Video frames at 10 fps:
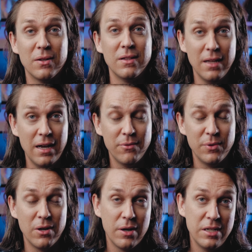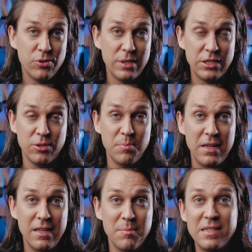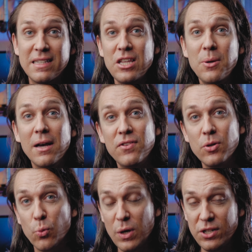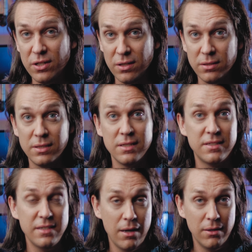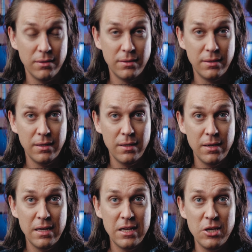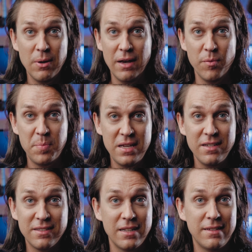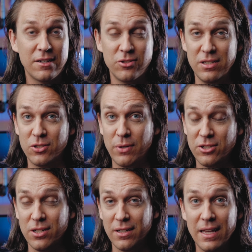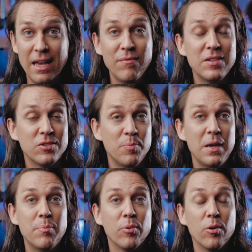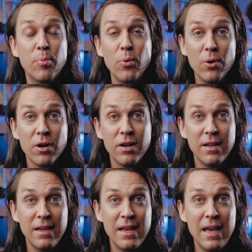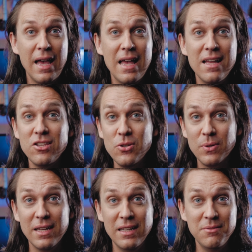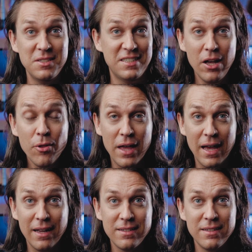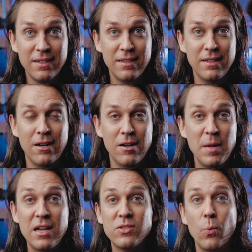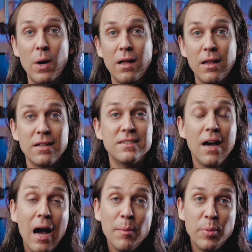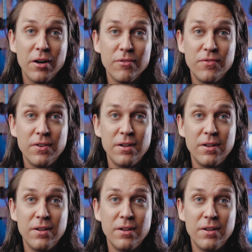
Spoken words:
a lot regarding traditional medium is that you have an original to sell. You have a piece that's actually stretched on canvas or paper or board, and you can sell that as well on top of